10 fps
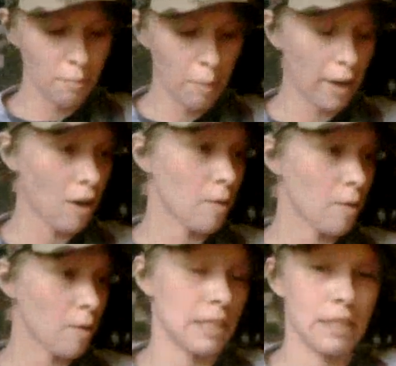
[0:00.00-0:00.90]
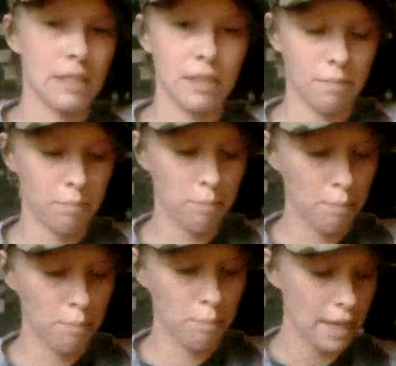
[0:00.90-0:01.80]
by all means
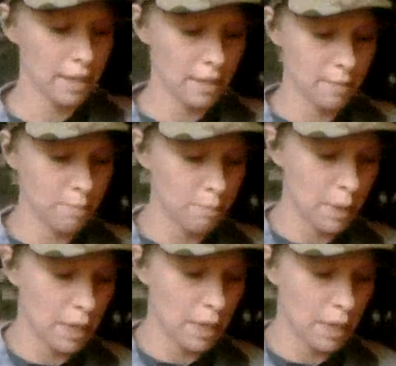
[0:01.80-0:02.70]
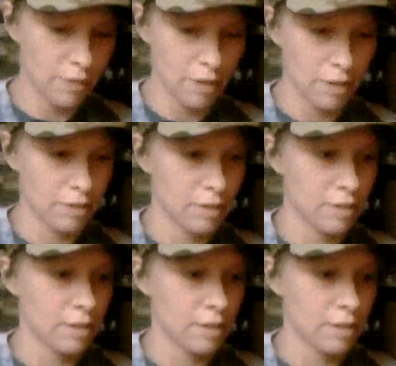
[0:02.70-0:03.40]
paint it first.